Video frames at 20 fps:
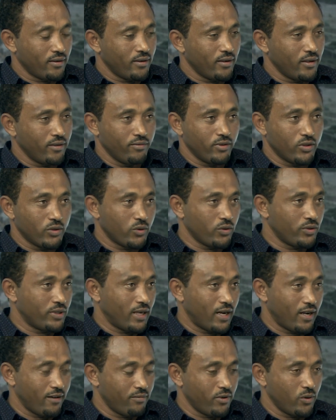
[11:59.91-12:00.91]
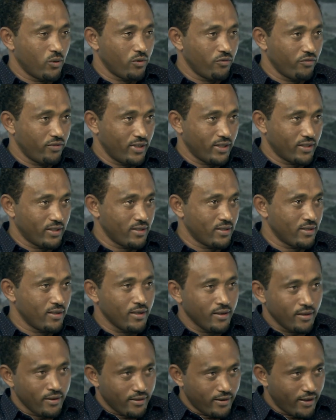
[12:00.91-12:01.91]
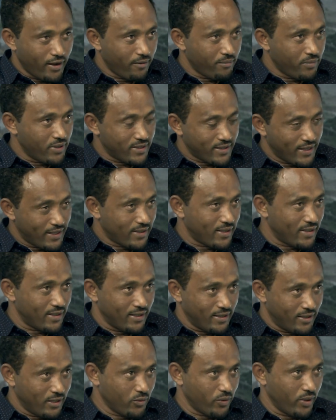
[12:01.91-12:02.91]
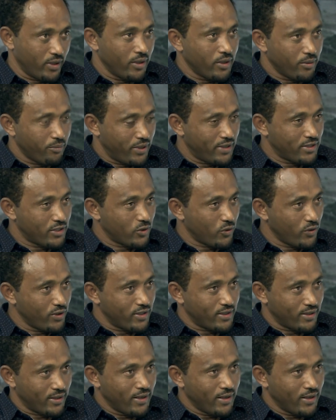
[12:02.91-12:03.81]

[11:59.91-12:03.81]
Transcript: Even though there have been conflicts, they have been settled in this way, based on the